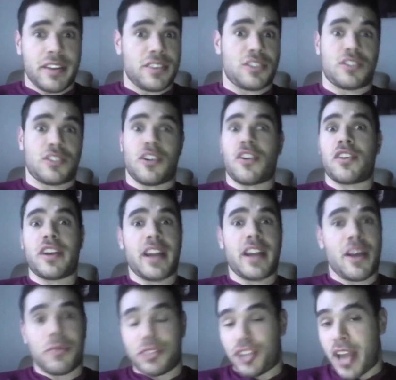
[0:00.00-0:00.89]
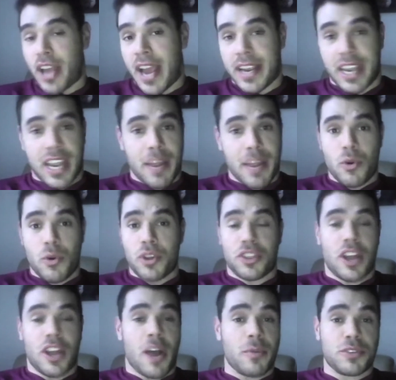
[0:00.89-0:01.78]
It started out with Jack Campbell, I
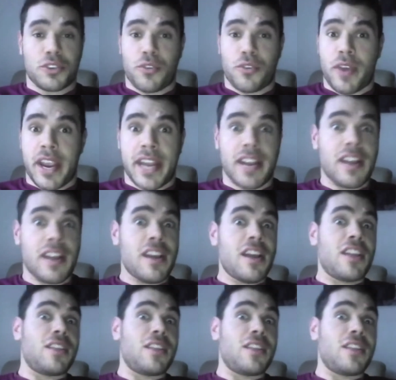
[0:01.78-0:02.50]
thought was great.